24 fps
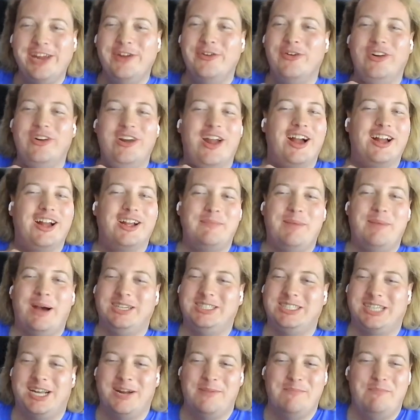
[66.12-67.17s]
you are not
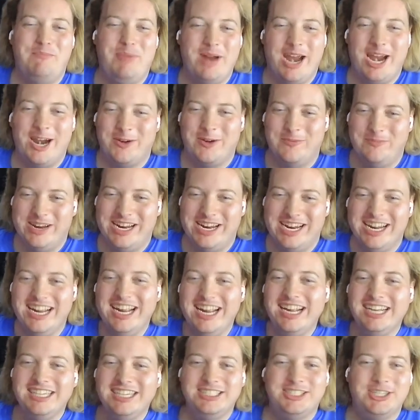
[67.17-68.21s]
about to compare me
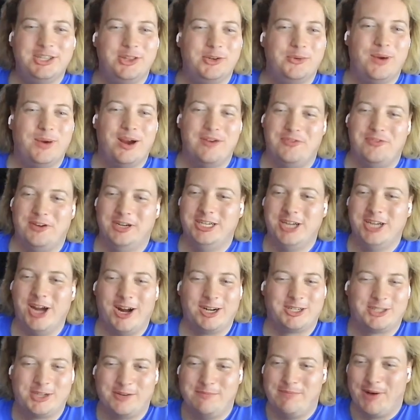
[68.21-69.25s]
to the Reverend
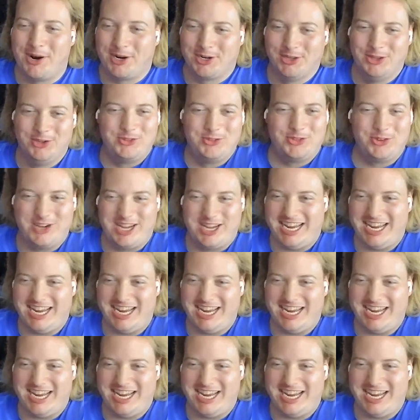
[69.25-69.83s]
Dr. Martin Luther